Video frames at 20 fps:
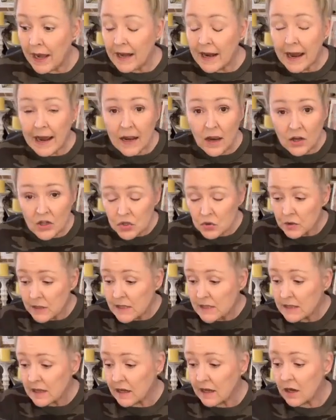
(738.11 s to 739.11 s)
And
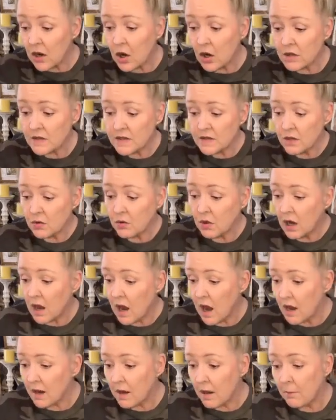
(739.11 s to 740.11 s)
Teresa, I also
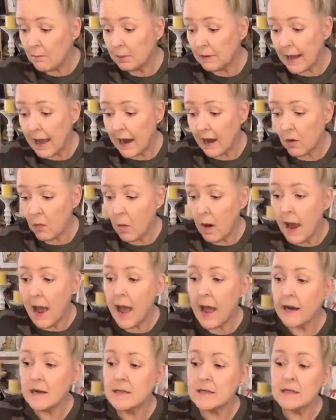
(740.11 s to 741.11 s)
got black
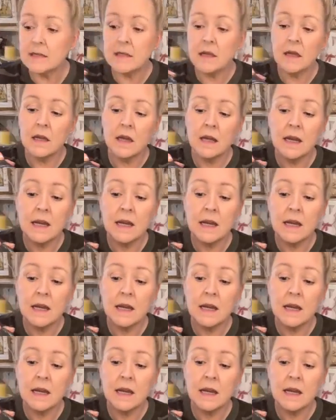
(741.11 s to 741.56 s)
wax,